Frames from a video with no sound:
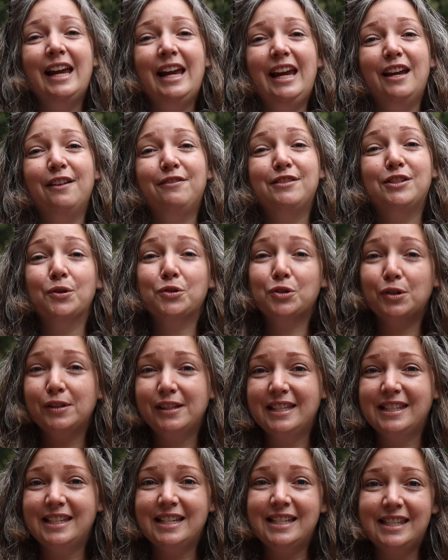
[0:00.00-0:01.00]
If social
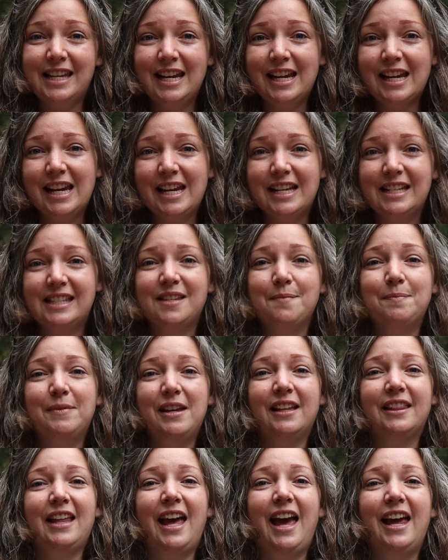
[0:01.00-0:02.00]
distancing is
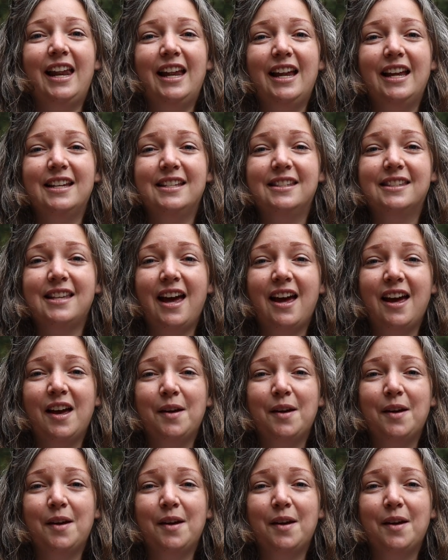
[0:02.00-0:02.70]
something that is